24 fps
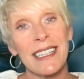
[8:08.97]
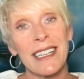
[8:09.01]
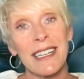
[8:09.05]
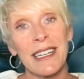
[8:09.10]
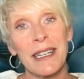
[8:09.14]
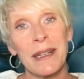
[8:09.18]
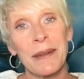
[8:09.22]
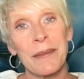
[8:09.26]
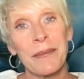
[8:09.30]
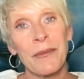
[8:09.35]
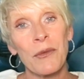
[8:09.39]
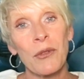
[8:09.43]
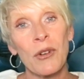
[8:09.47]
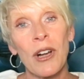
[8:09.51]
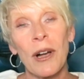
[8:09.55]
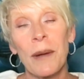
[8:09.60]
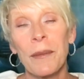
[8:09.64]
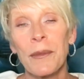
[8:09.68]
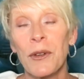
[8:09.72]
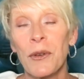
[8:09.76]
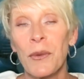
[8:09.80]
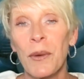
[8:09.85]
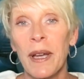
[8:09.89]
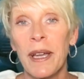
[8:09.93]
will
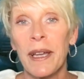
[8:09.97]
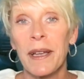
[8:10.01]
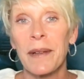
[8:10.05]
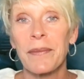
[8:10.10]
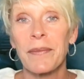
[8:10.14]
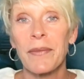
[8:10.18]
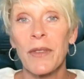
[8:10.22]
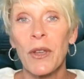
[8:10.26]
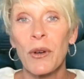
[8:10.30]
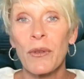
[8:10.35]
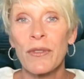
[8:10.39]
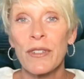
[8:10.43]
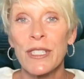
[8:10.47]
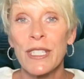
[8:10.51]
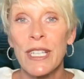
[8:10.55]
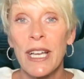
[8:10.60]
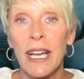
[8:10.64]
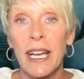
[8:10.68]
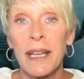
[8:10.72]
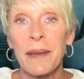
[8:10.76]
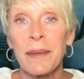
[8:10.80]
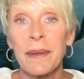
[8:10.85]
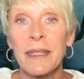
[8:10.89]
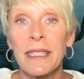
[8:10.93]
come your way over
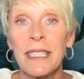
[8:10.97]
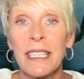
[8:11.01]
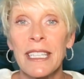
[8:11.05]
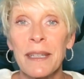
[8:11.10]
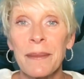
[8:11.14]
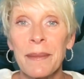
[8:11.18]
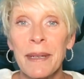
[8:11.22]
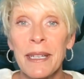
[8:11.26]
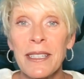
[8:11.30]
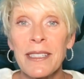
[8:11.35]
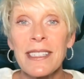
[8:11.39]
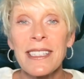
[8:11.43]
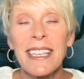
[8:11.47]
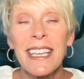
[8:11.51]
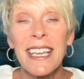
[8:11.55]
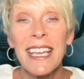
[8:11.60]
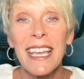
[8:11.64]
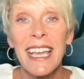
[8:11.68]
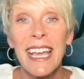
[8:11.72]
time in the emails.